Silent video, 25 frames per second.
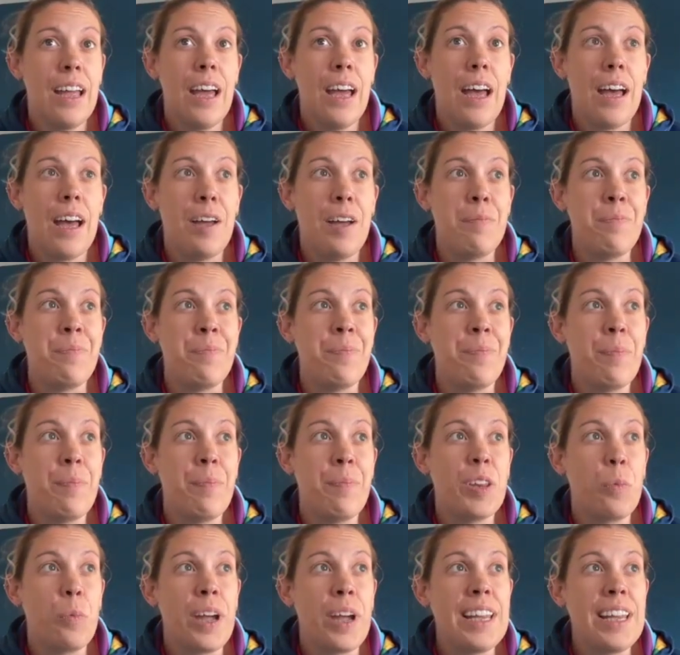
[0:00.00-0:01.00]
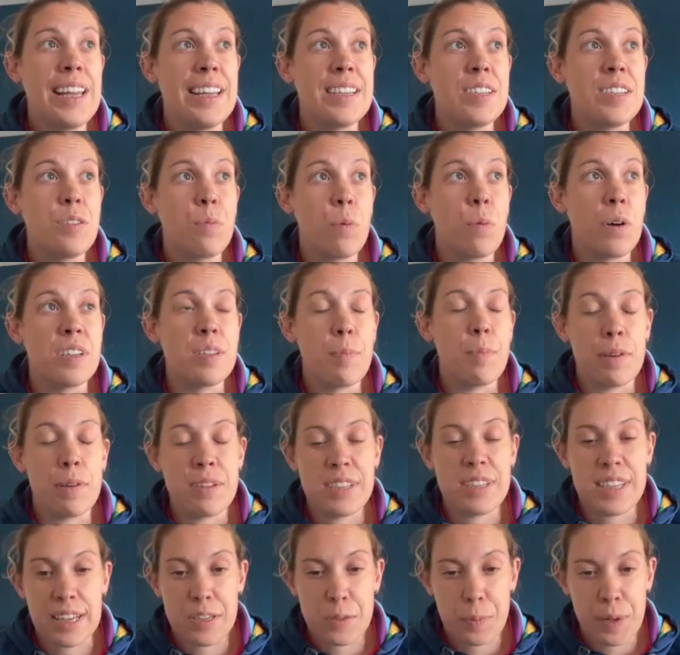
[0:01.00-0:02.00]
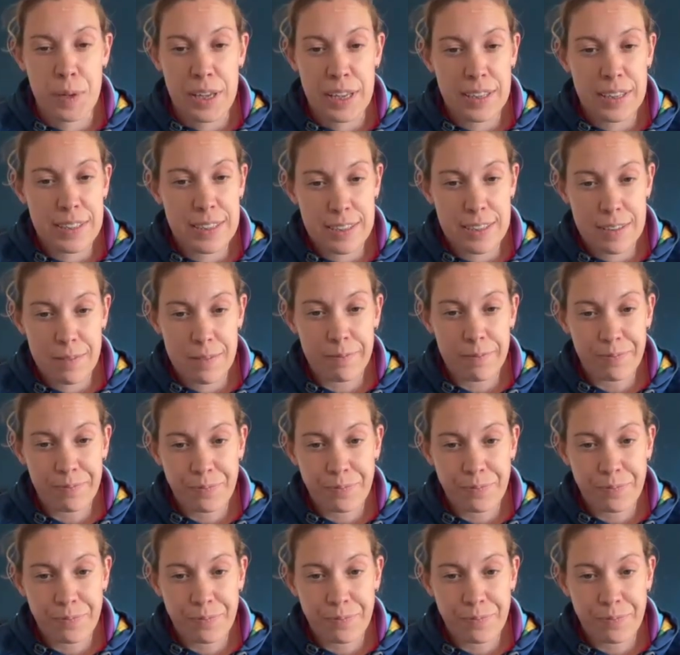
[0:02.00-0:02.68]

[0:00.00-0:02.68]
But the wait list was about 6 weeks.